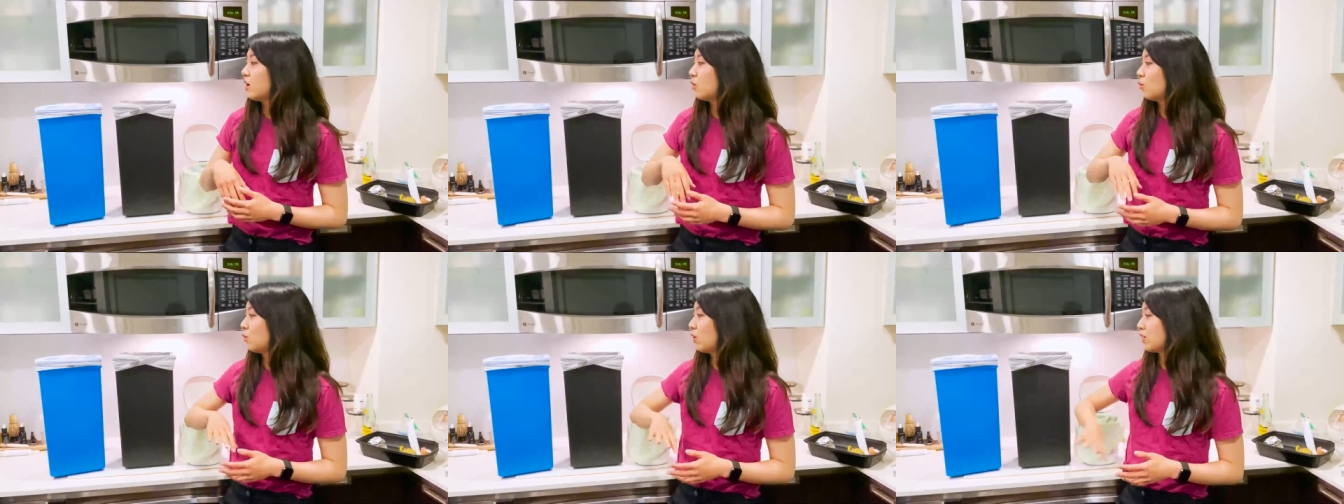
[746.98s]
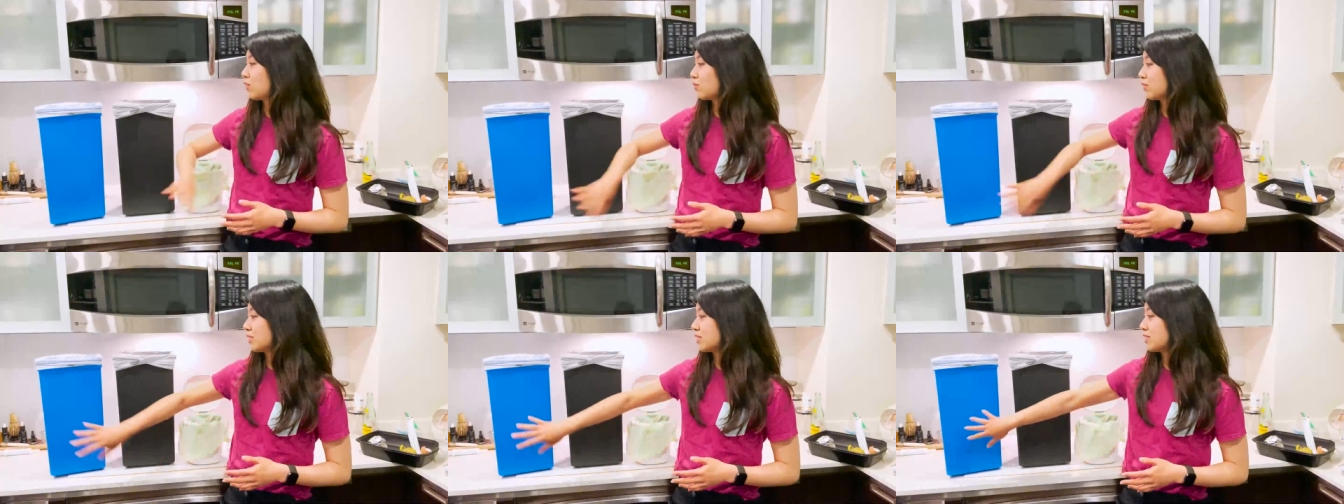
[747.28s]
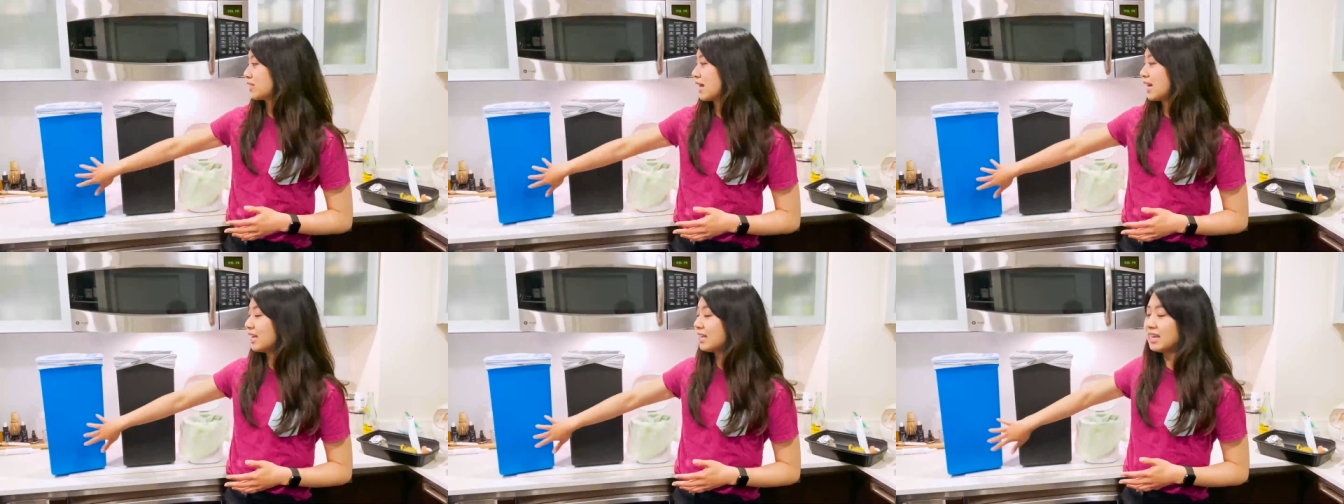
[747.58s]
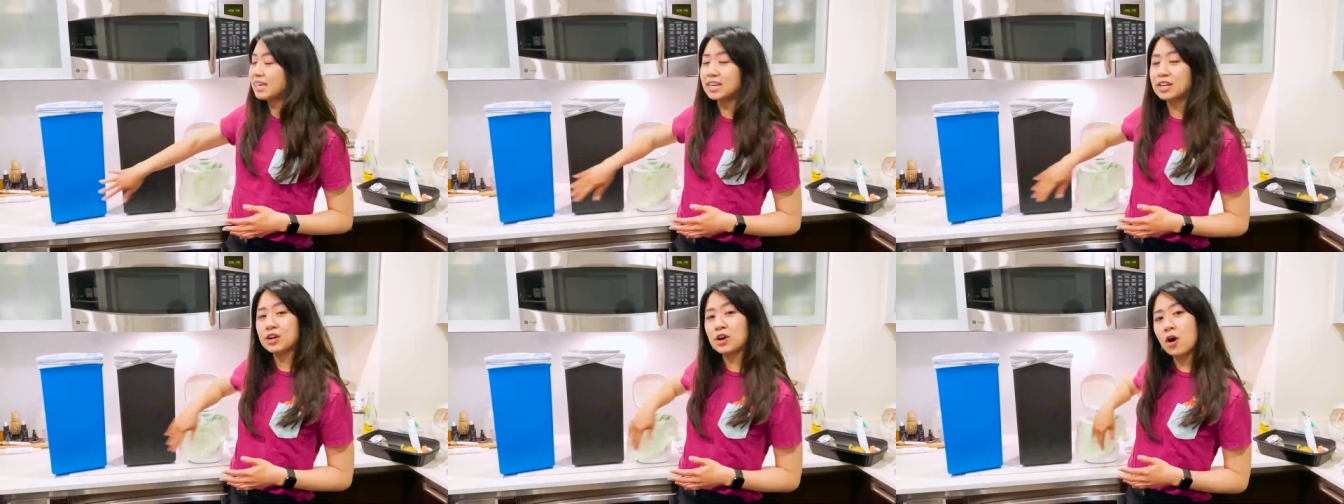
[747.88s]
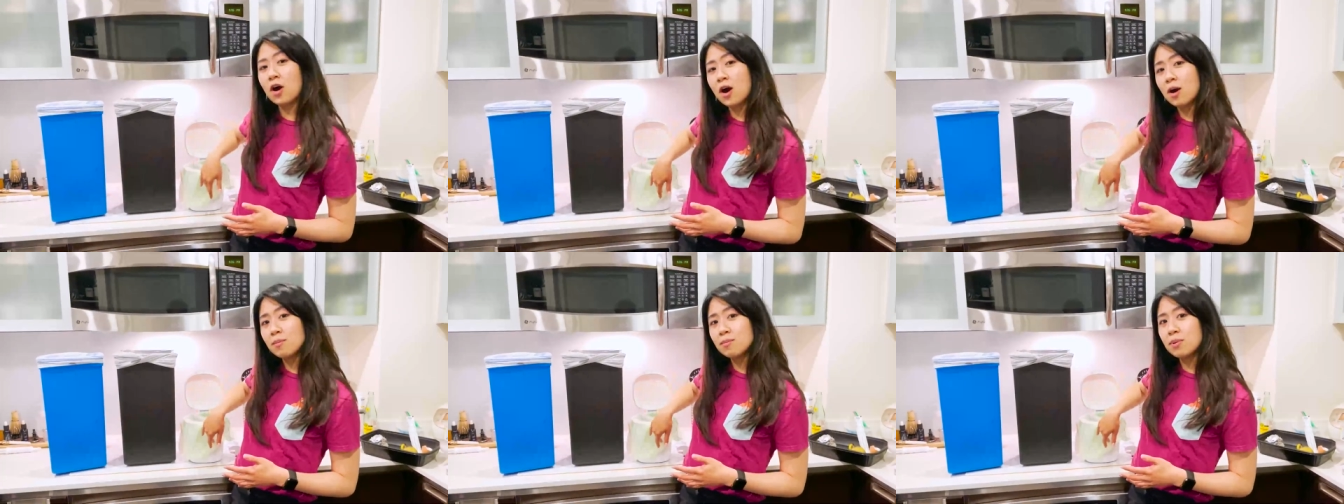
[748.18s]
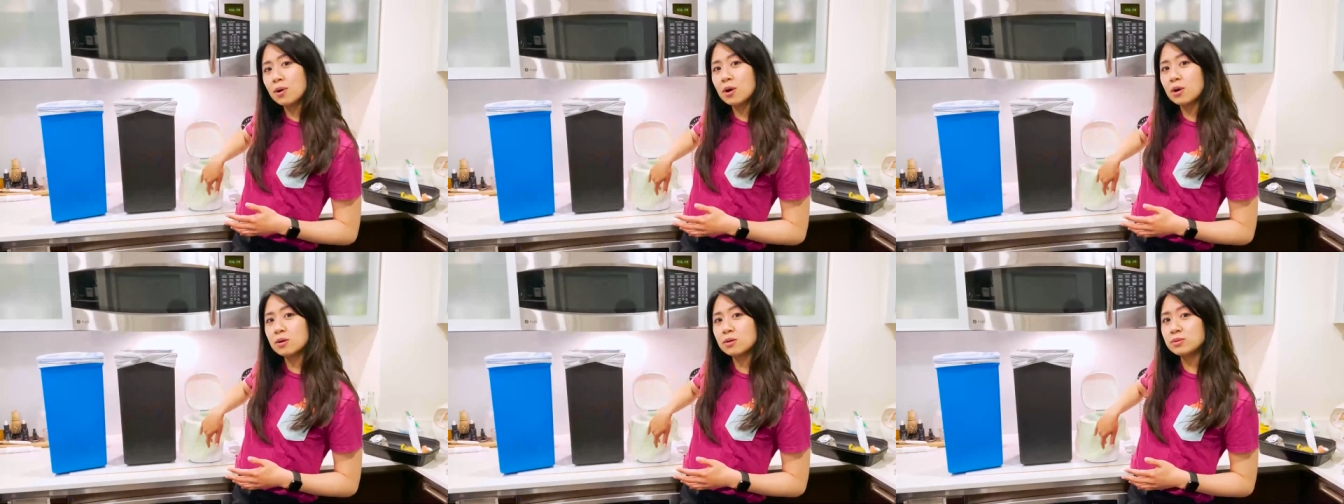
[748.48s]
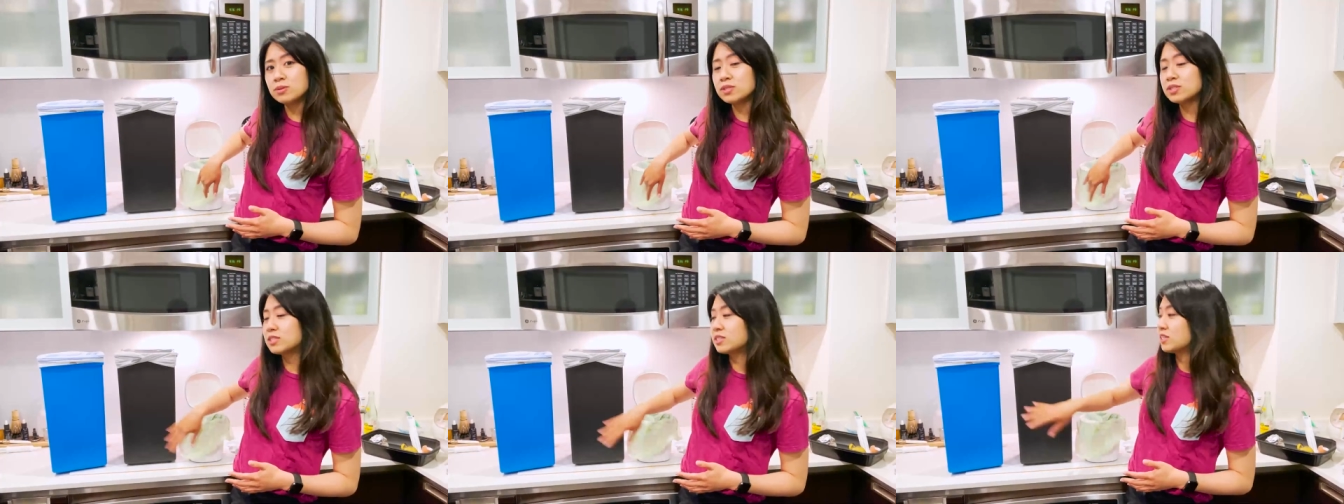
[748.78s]
With recycling and
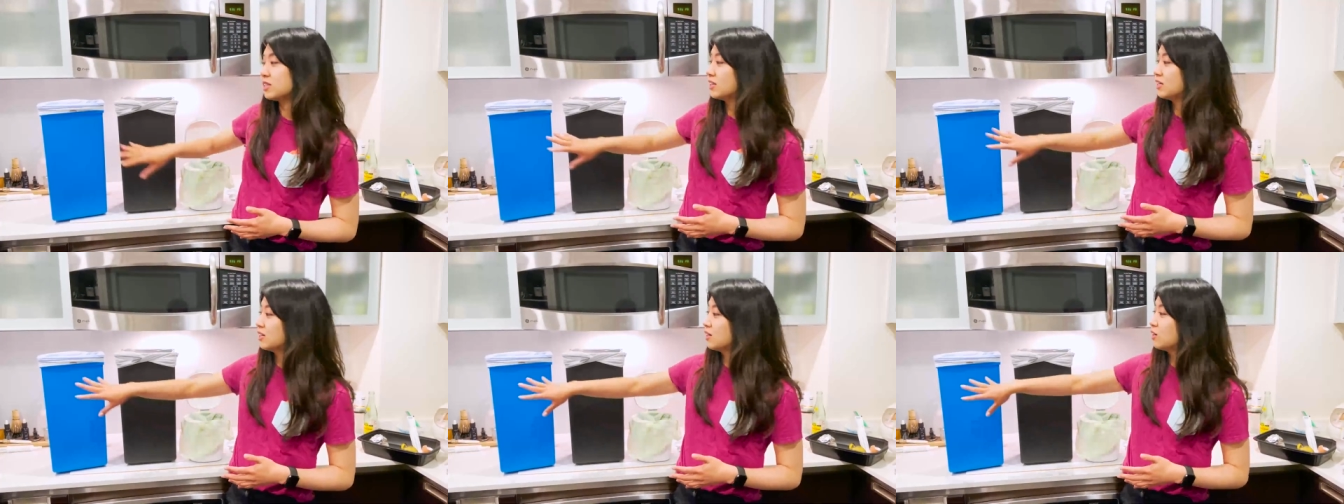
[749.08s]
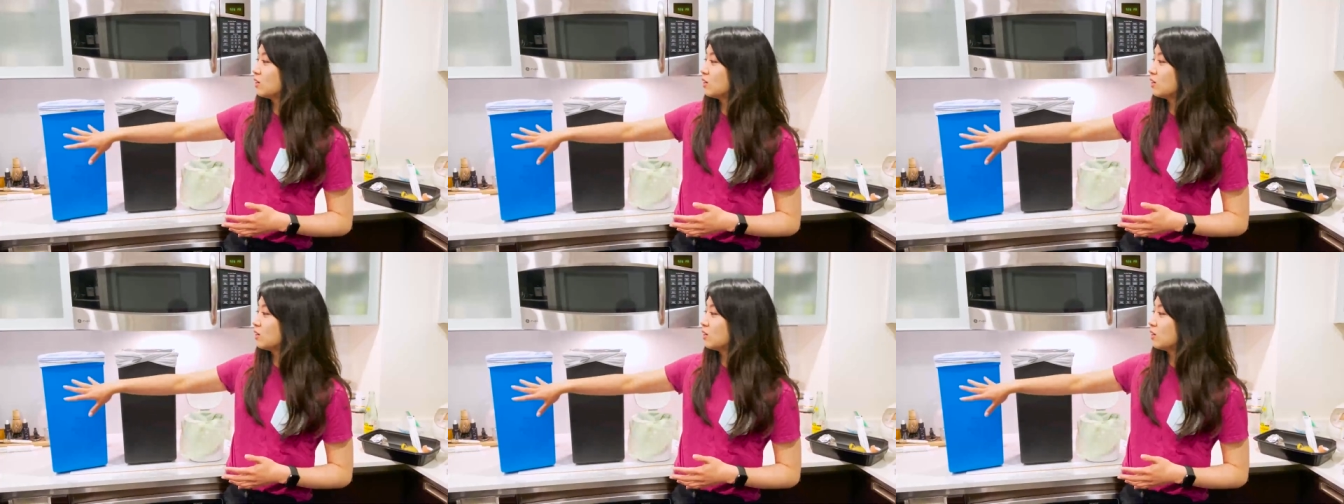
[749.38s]
compost,